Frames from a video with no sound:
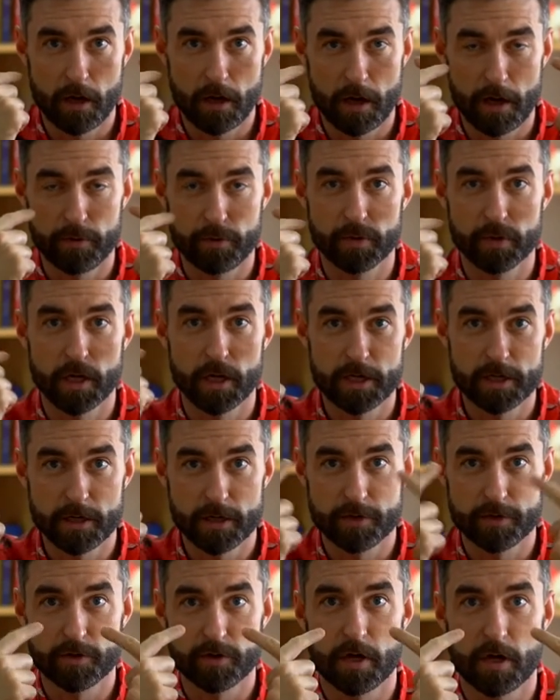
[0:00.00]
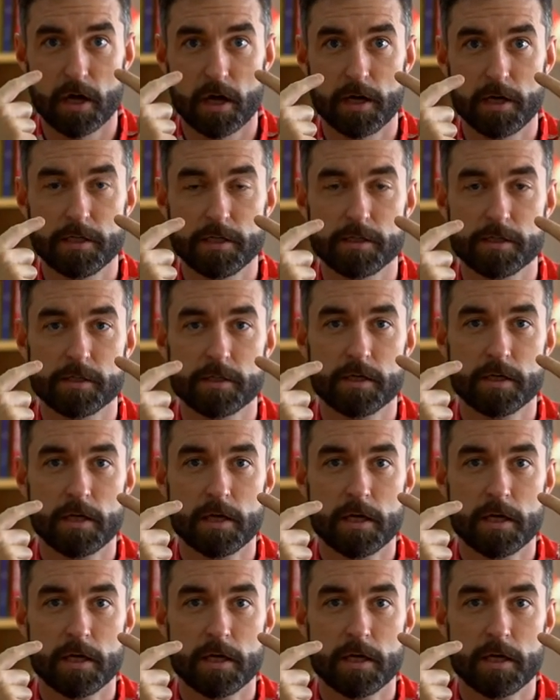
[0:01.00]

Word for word: on your eyes,